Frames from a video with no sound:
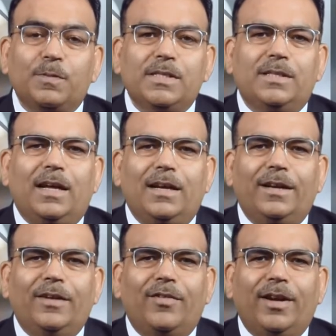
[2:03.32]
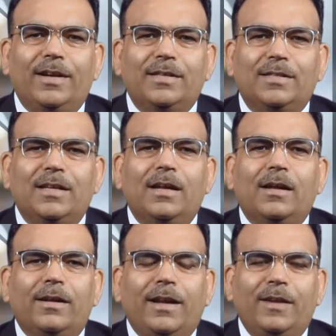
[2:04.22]
personality traits
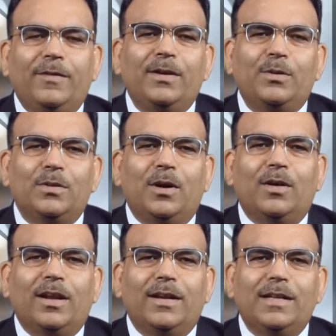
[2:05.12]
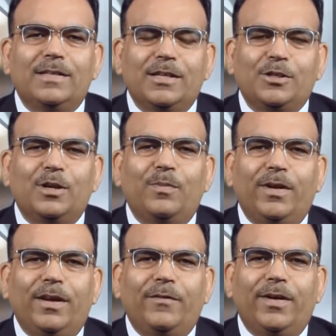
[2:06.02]
relevant to the organizational
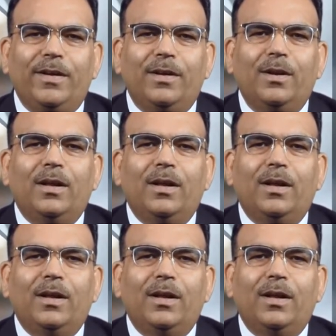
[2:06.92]
behavior